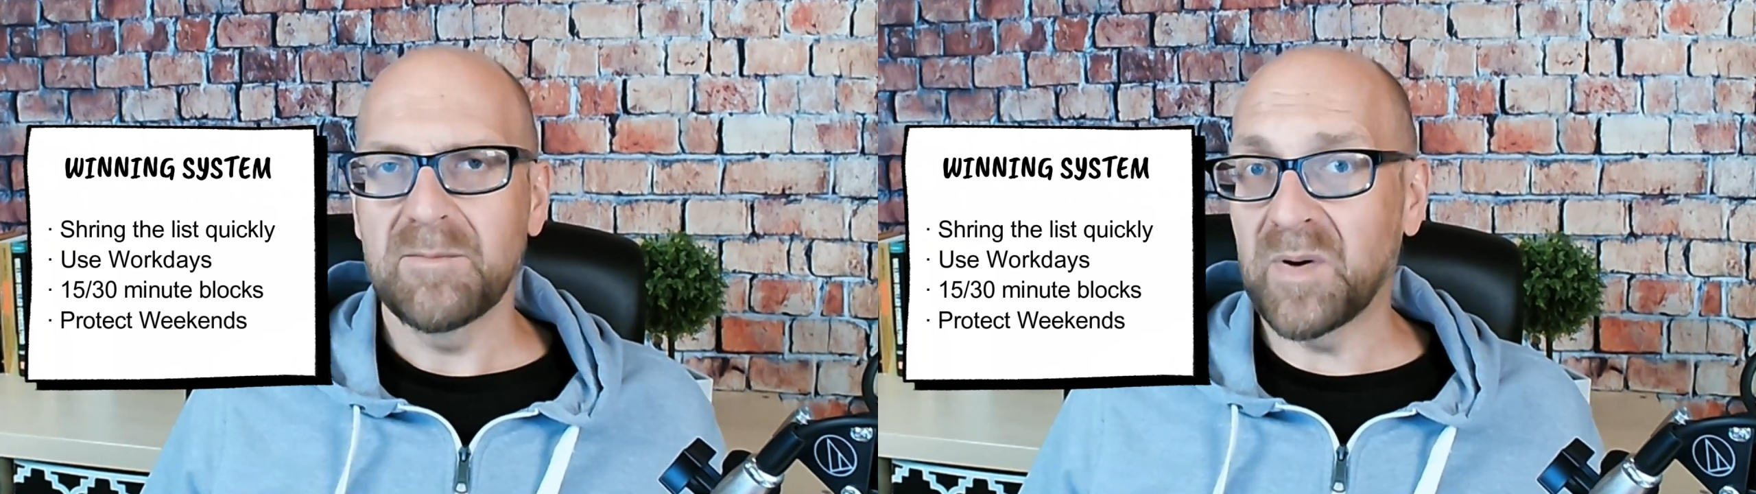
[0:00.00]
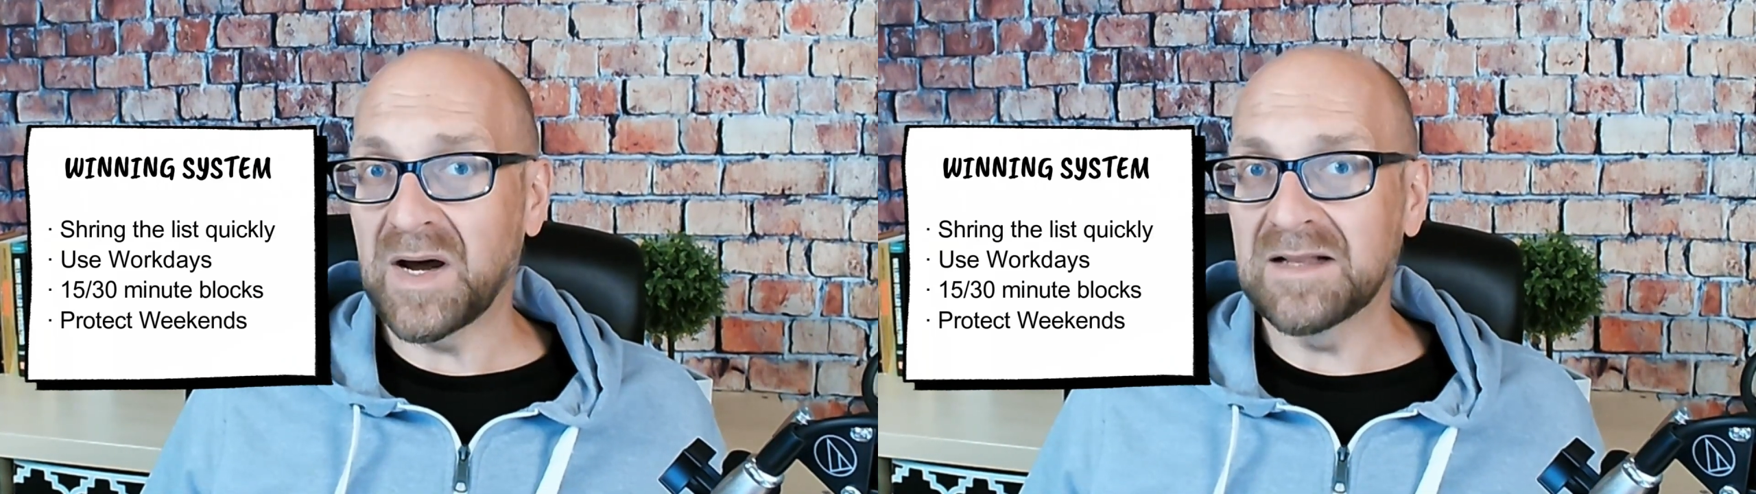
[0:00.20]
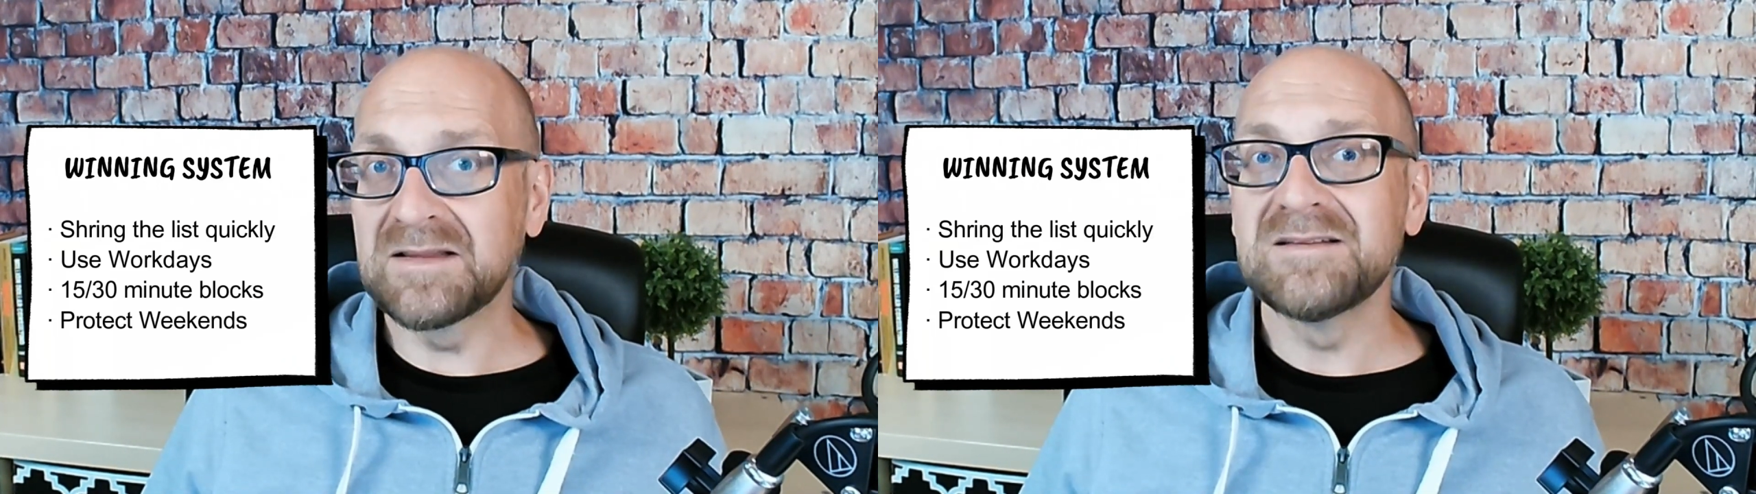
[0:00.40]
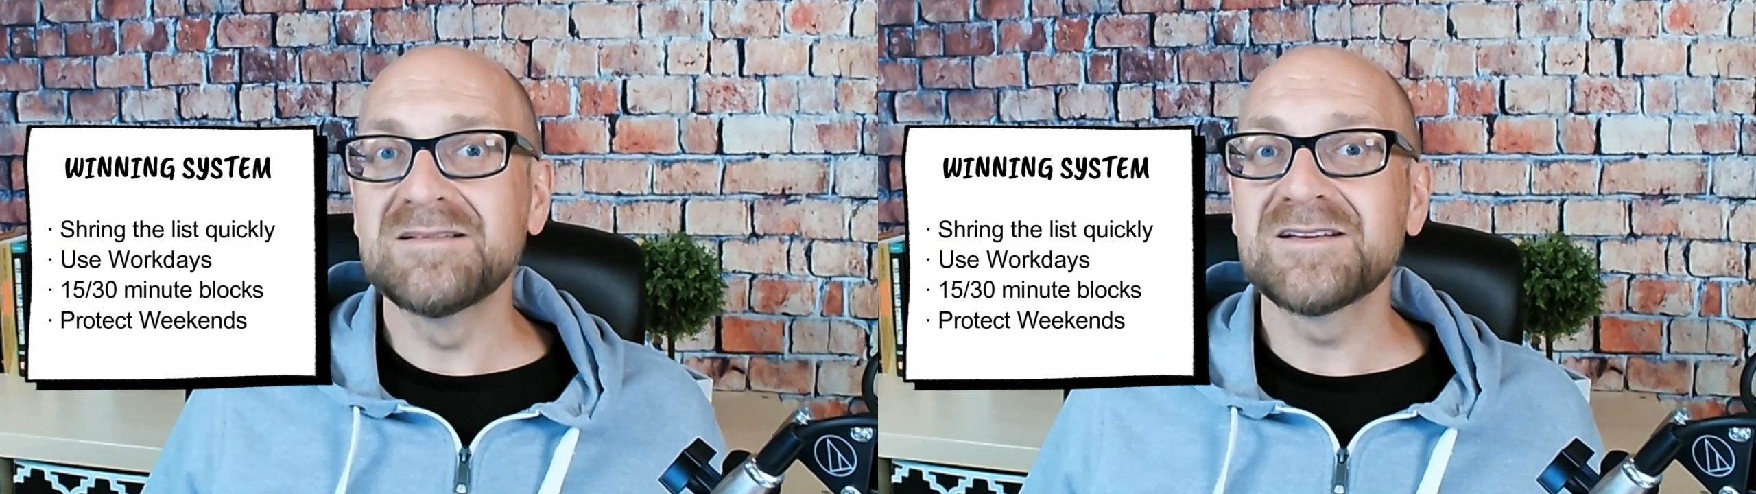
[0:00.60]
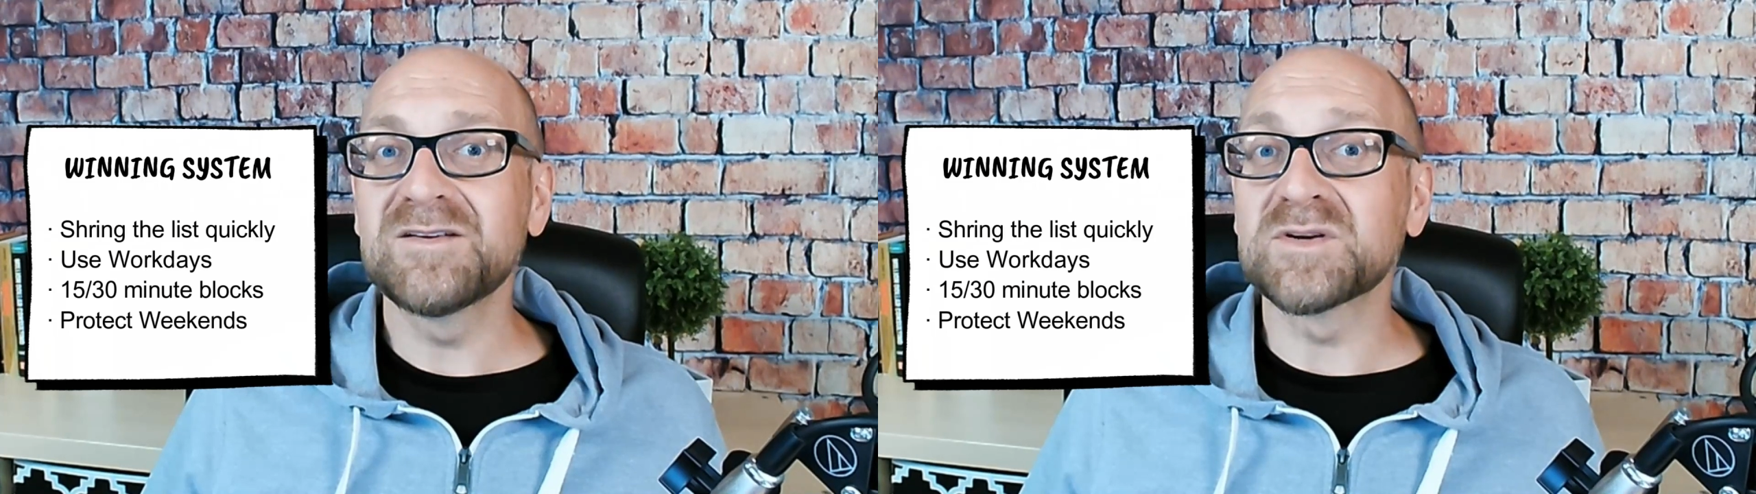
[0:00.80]
But
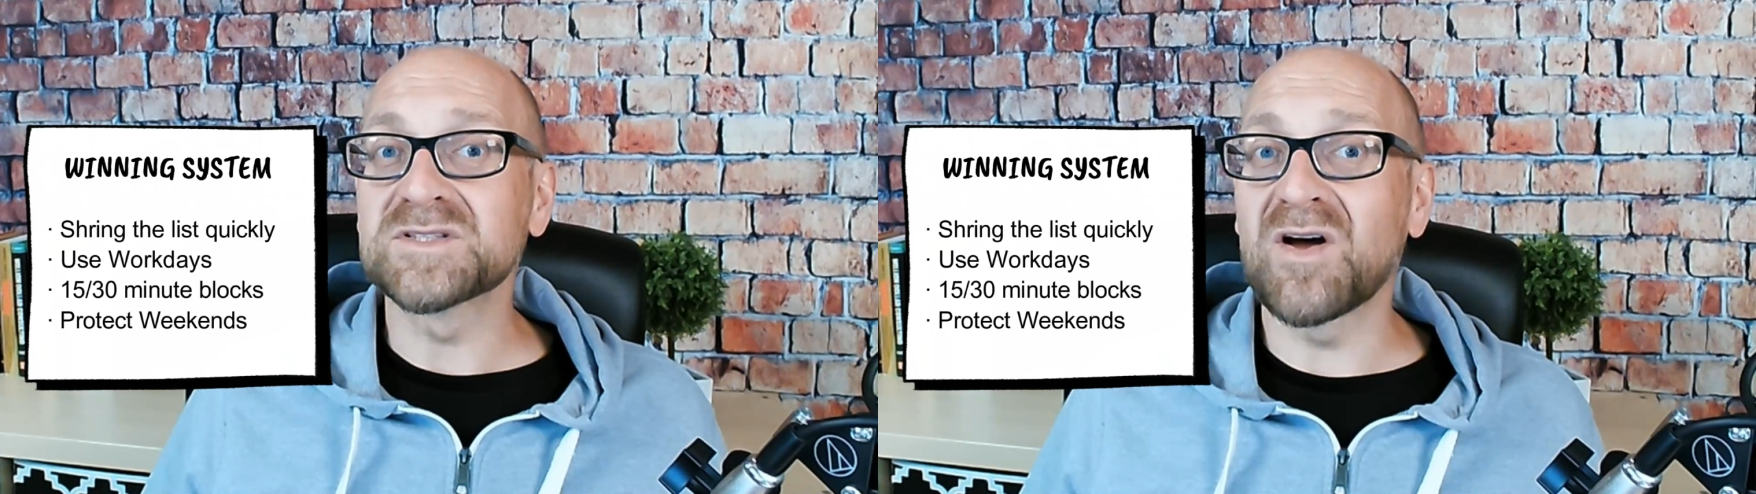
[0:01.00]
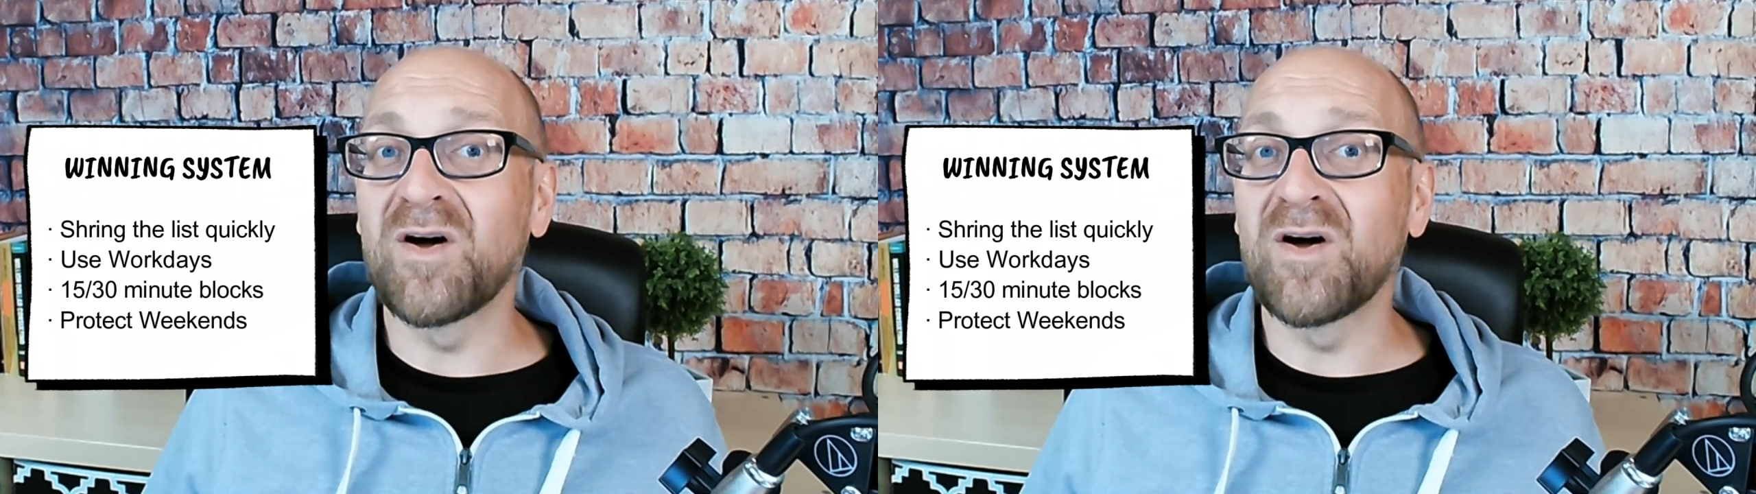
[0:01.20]
it was